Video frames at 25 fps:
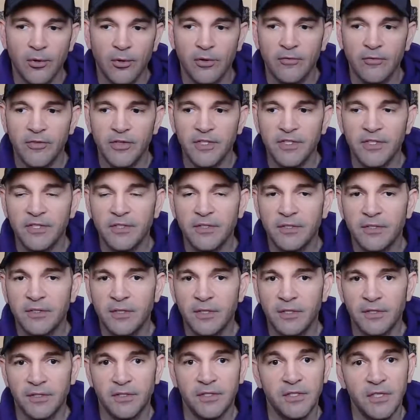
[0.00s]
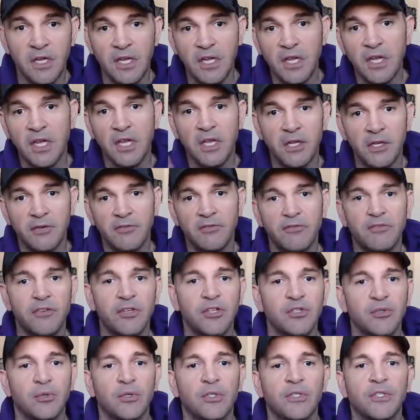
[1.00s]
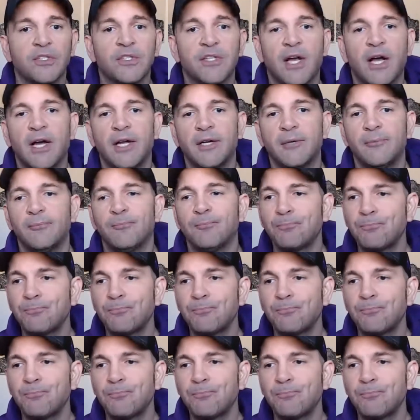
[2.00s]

of the see in visual side.